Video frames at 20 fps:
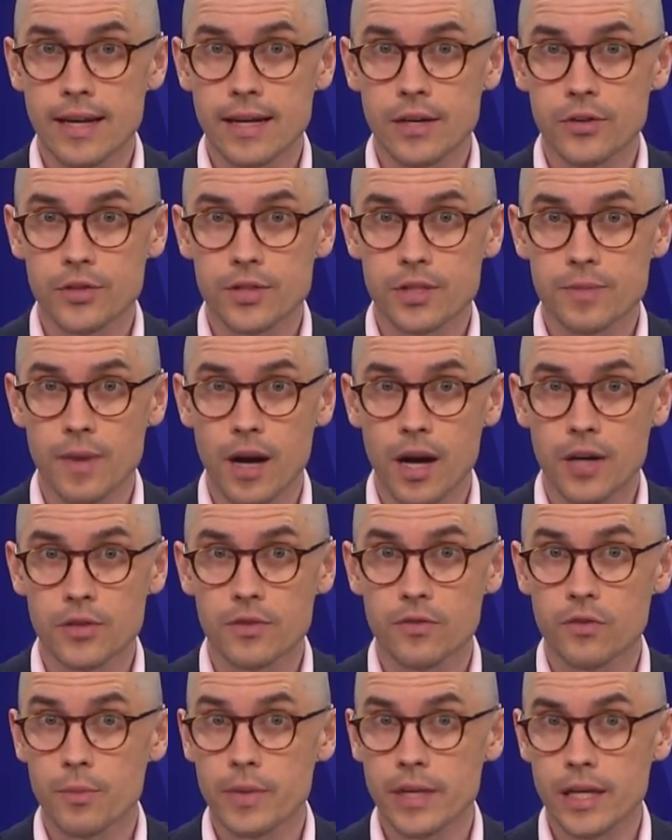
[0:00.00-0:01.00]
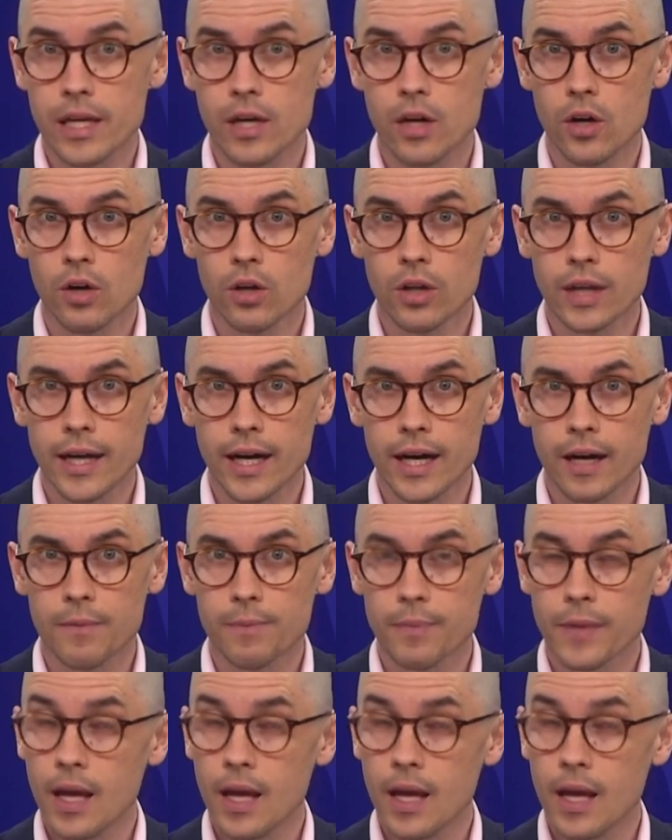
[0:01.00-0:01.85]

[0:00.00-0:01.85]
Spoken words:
interest margins from a year earlier.